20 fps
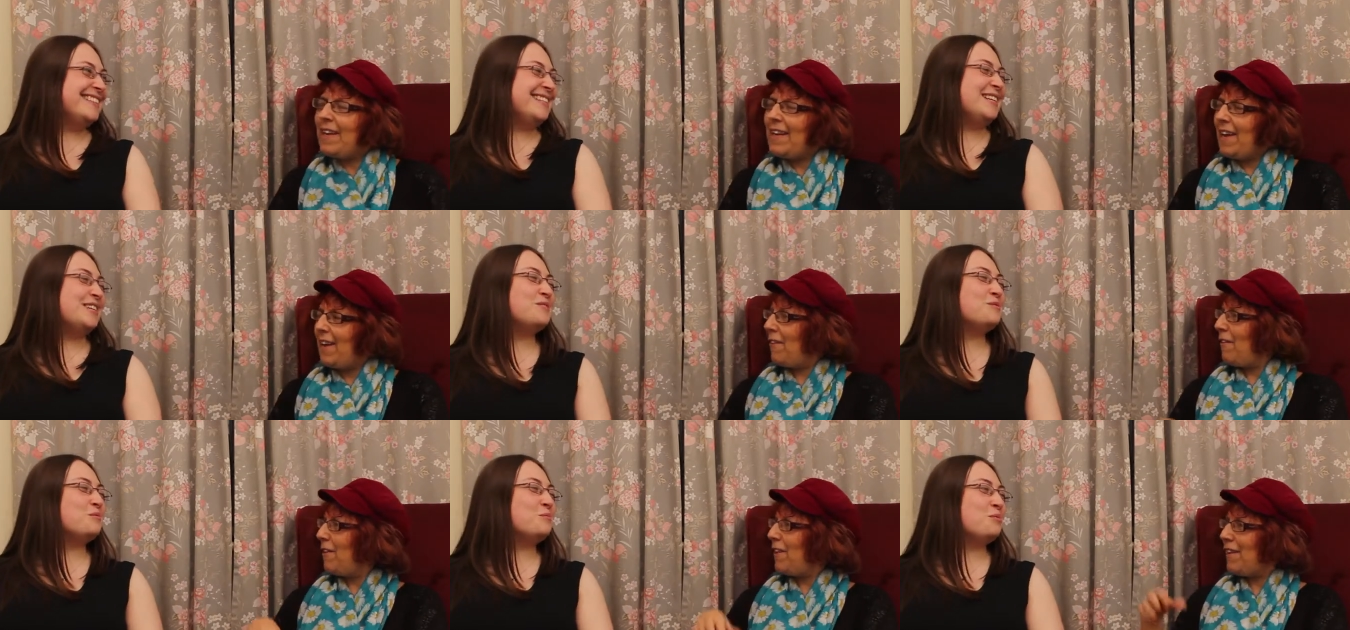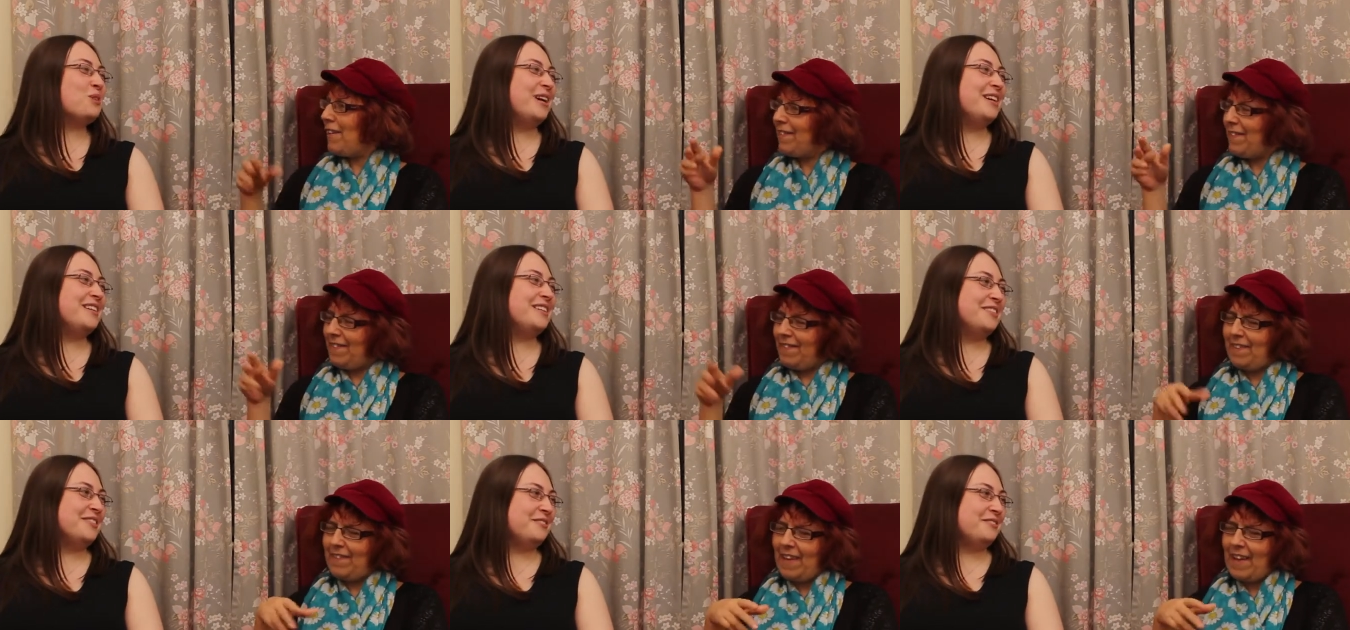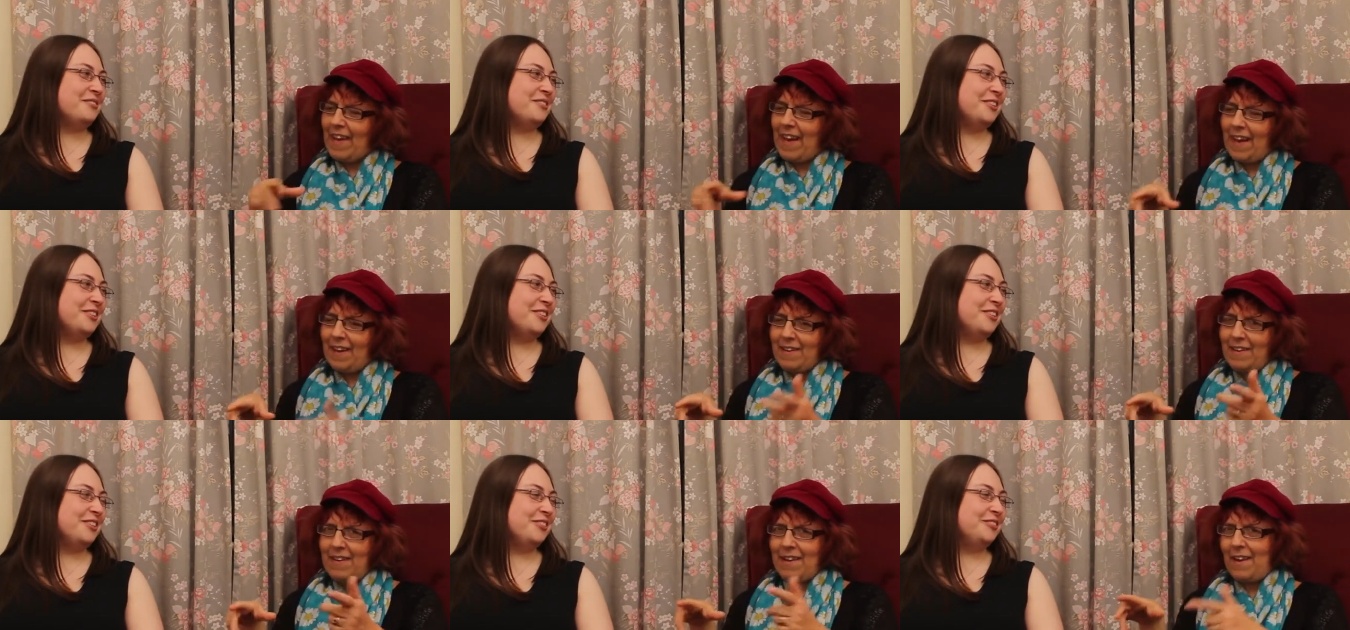Speaker 1: histories. Absolutely hilarious. They
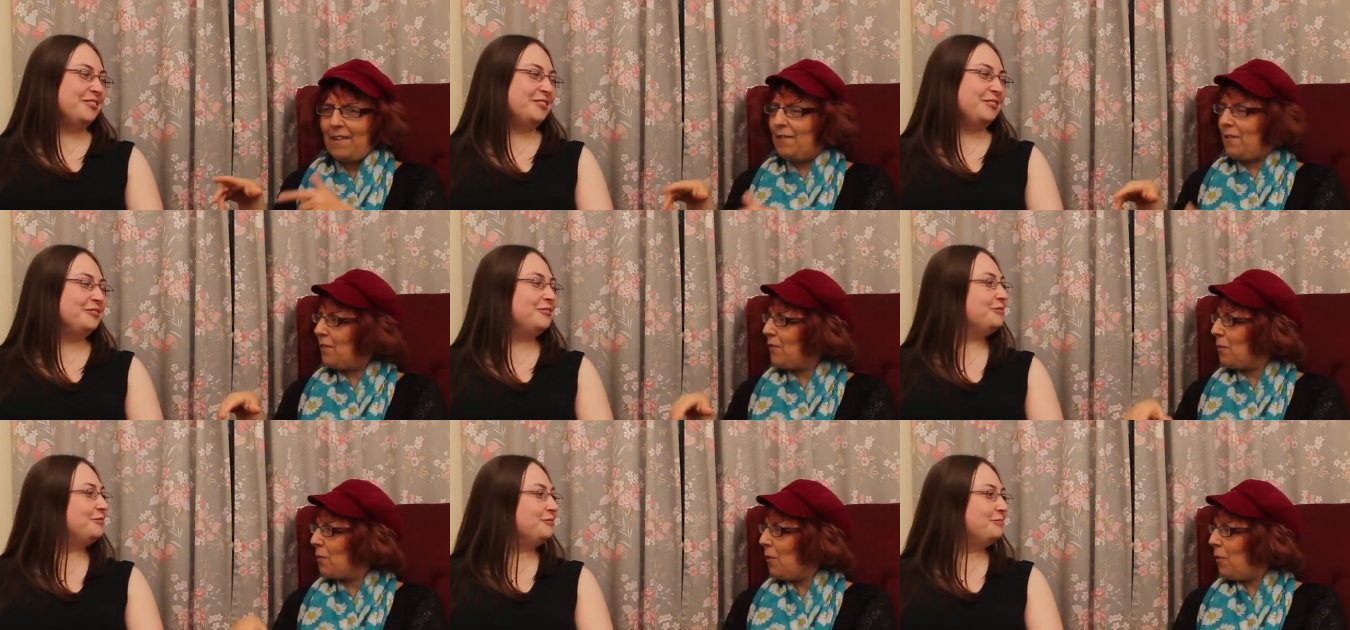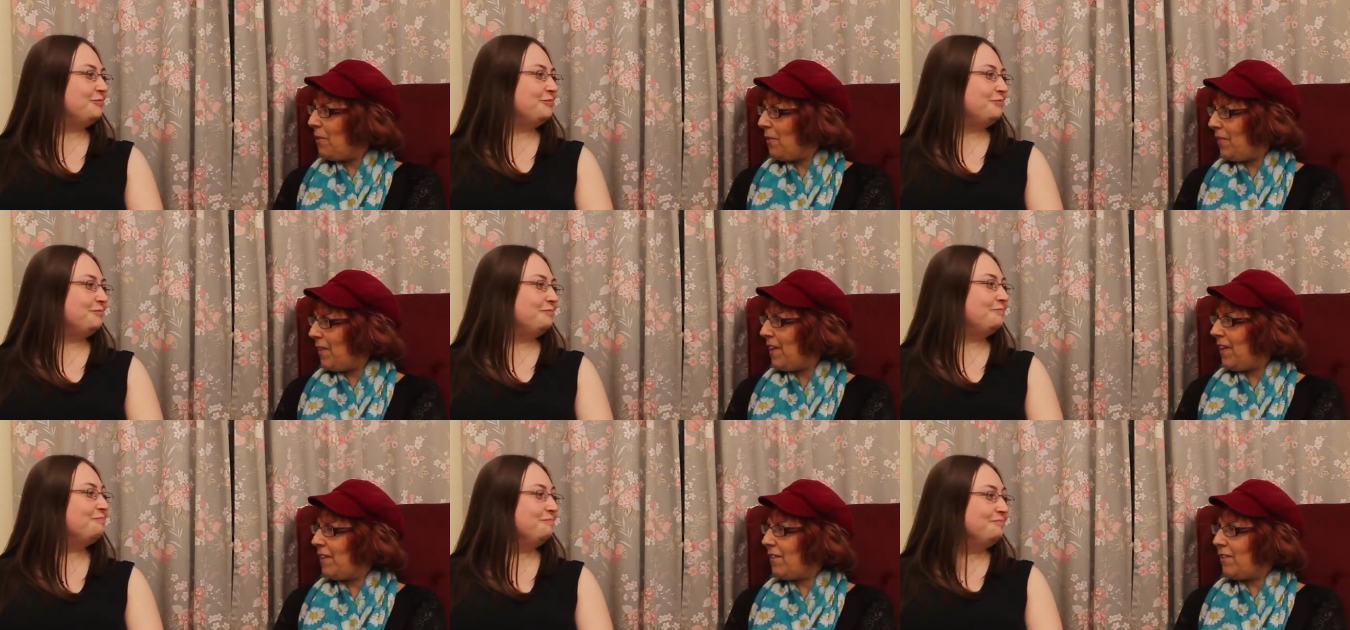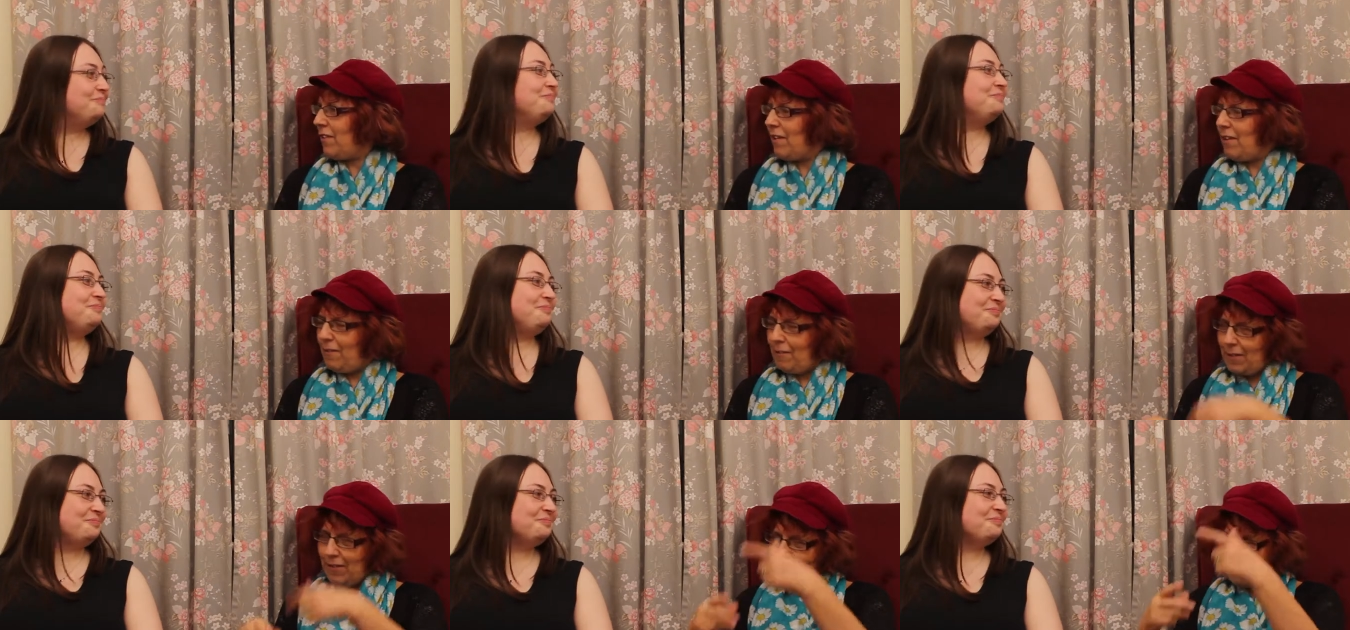had it at the Swan Theatre,
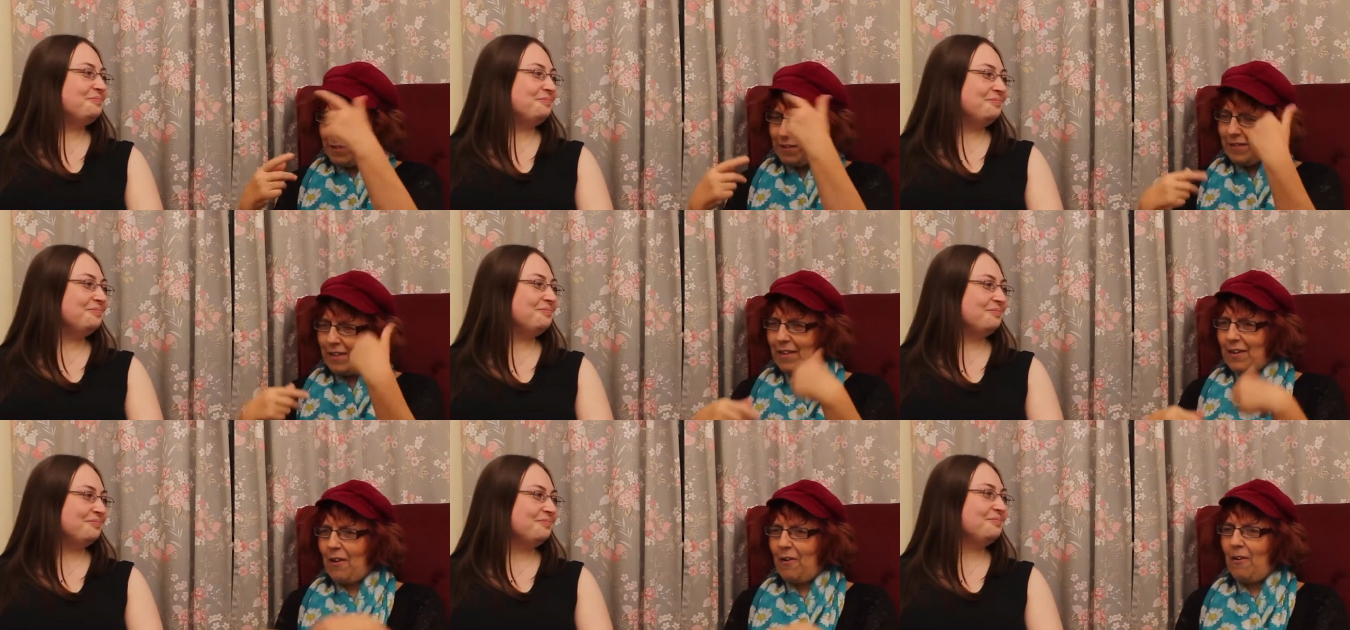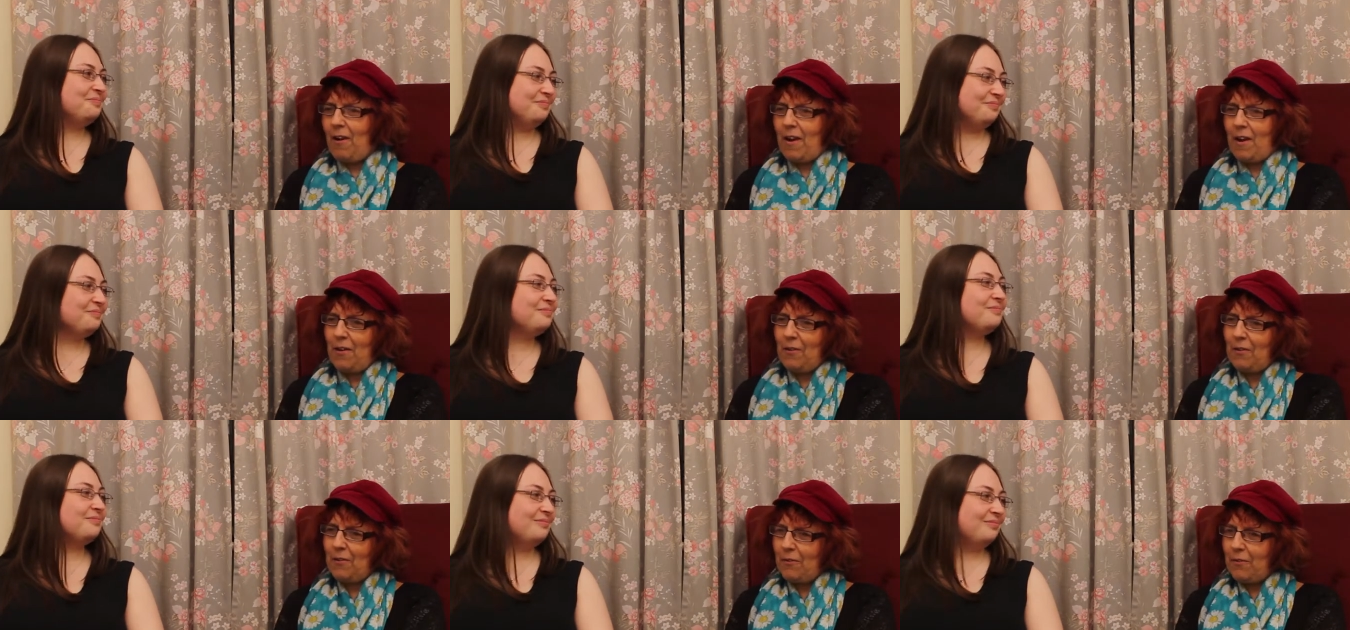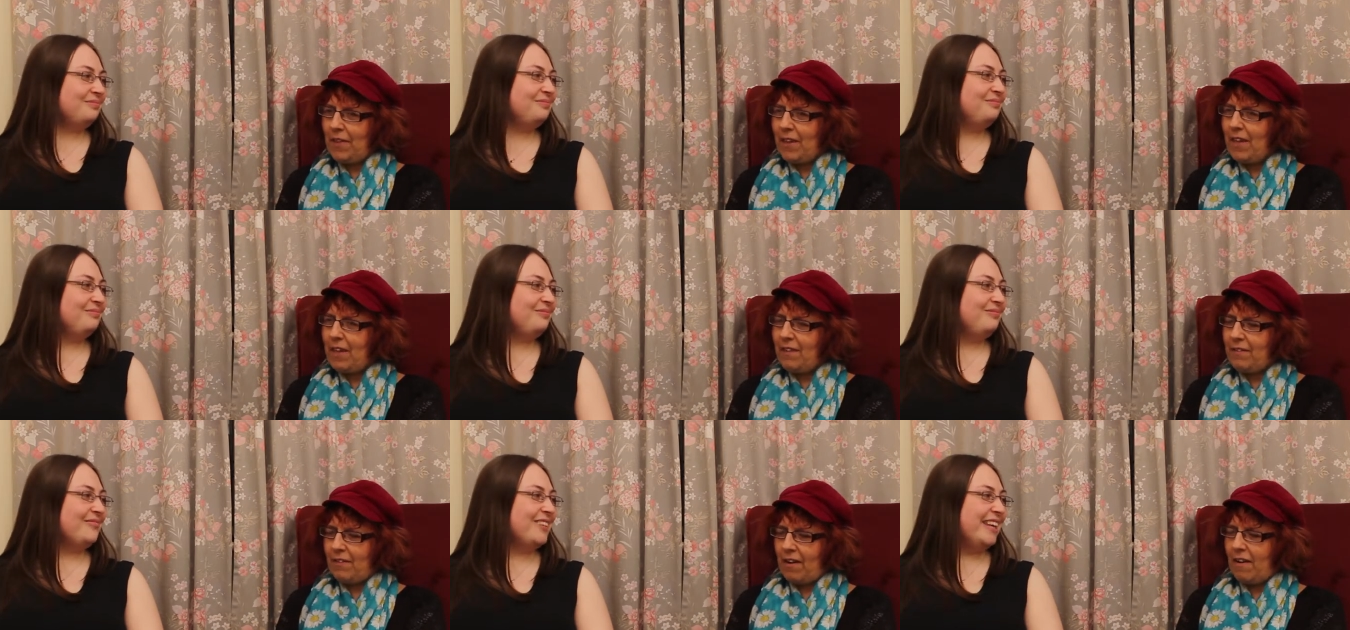mm. which is you know our local
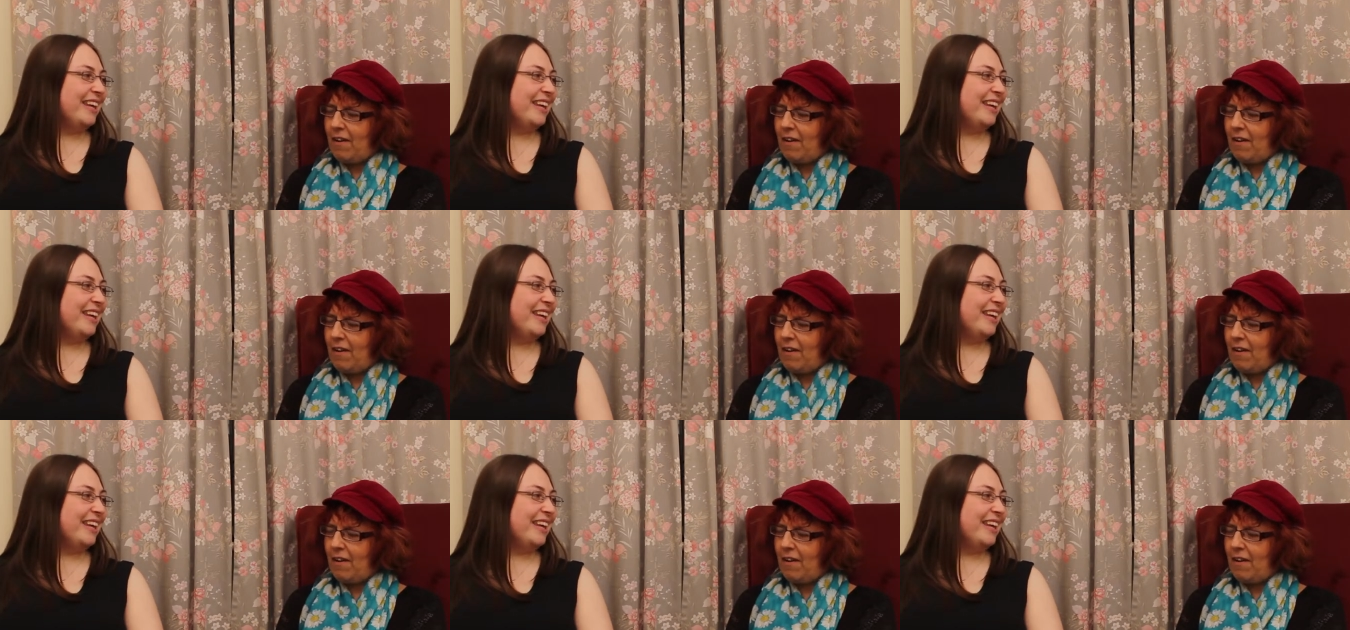theatre.